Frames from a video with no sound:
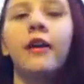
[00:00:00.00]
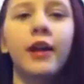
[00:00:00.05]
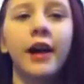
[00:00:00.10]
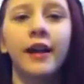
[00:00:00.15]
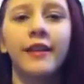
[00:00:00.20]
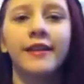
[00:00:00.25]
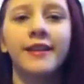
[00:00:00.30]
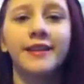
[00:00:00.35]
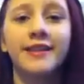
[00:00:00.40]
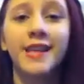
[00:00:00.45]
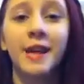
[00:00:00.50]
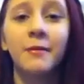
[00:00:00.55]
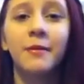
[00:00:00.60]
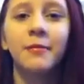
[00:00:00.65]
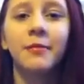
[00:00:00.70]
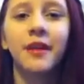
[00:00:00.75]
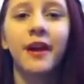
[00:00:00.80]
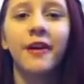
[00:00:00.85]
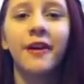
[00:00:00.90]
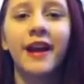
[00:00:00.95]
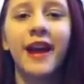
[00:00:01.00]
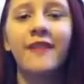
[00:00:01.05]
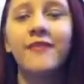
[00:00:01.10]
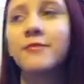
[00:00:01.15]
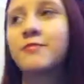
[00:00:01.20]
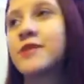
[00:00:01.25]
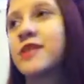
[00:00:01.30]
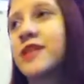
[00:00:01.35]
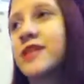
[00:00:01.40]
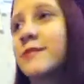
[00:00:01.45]
And then some people that already have
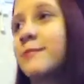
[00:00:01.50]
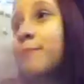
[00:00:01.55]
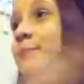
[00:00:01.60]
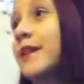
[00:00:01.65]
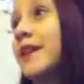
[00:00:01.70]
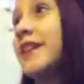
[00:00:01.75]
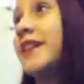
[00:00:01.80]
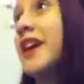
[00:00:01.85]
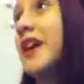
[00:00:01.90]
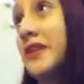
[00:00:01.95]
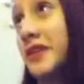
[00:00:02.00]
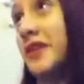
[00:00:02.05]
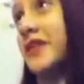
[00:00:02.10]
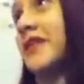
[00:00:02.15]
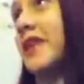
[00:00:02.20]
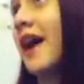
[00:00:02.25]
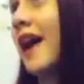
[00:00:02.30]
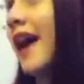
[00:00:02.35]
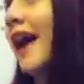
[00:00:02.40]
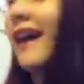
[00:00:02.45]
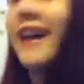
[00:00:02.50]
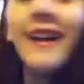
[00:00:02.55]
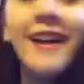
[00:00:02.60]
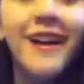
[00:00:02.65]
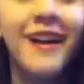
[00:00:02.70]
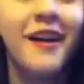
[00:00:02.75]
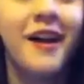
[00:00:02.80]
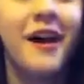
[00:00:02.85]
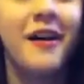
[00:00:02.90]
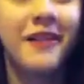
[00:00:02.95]
it, been there, done that.
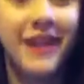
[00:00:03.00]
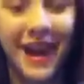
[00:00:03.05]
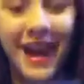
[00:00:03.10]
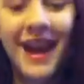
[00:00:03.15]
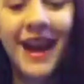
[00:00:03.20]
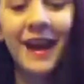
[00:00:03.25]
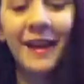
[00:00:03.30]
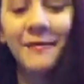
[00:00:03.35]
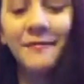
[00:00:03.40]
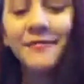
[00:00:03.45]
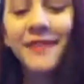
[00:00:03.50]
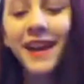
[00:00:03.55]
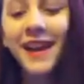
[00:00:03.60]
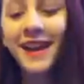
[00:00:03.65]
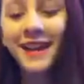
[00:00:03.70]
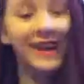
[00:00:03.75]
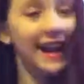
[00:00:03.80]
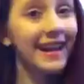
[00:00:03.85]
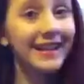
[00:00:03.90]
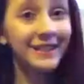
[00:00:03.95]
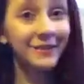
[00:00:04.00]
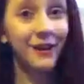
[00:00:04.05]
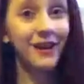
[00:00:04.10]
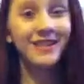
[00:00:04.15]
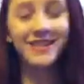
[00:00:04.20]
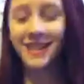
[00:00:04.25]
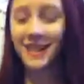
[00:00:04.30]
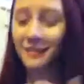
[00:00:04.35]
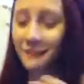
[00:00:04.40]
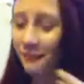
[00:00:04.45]
Okay, next
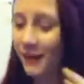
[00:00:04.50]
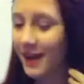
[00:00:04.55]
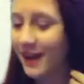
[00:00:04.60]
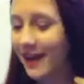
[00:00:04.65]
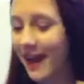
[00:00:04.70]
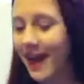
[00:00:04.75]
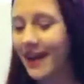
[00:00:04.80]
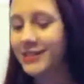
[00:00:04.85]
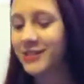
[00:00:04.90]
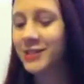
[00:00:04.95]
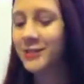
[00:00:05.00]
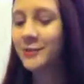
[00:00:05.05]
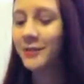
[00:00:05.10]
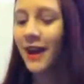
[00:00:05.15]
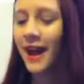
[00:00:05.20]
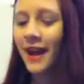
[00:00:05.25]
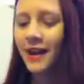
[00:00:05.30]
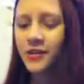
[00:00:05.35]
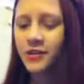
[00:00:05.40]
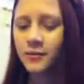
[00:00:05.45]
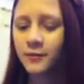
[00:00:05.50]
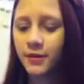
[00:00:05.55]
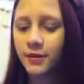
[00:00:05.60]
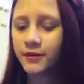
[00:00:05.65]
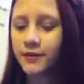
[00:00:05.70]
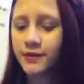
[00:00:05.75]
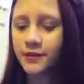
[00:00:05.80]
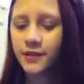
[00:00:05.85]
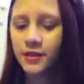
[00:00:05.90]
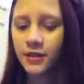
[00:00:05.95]
question. What
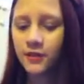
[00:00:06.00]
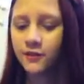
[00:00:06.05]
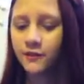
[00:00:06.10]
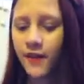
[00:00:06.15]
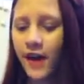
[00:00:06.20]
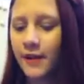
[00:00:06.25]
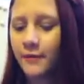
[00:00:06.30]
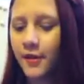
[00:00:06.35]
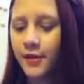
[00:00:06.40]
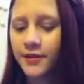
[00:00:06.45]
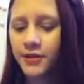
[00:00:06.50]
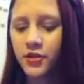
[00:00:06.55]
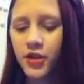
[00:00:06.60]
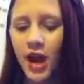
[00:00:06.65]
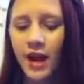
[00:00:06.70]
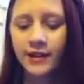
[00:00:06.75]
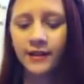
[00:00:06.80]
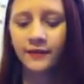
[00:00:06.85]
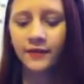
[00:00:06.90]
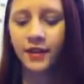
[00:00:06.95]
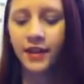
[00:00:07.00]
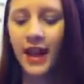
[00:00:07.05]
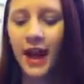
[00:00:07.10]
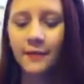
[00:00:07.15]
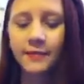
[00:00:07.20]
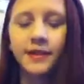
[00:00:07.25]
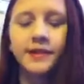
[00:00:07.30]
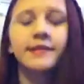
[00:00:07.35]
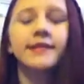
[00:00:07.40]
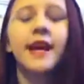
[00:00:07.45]
attributes do you find most attractive in the
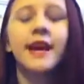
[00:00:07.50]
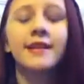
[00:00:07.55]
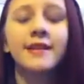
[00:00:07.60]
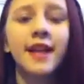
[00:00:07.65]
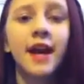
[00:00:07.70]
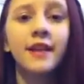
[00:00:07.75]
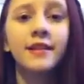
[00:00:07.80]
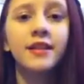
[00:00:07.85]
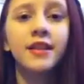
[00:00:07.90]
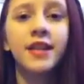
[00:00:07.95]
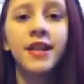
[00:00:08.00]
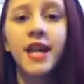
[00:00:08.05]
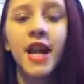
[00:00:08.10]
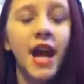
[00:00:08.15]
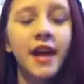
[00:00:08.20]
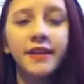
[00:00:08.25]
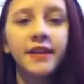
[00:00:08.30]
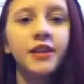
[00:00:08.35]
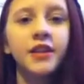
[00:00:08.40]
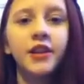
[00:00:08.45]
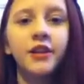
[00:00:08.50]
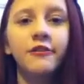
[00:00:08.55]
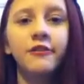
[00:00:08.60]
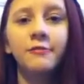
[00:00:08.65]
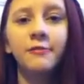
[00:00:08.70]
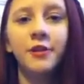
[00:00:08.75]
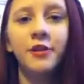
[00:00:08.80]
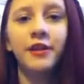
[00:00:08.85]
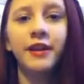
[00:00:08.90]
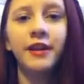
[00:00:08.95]
opposite sex? That has nothing to do
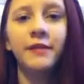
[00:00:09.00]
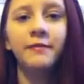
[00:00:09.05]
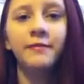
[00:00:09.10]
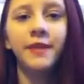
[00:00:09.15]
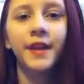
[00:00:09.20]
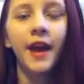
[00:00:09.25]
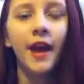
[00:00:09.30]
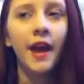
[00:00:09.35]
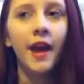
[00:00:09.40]
with beauty.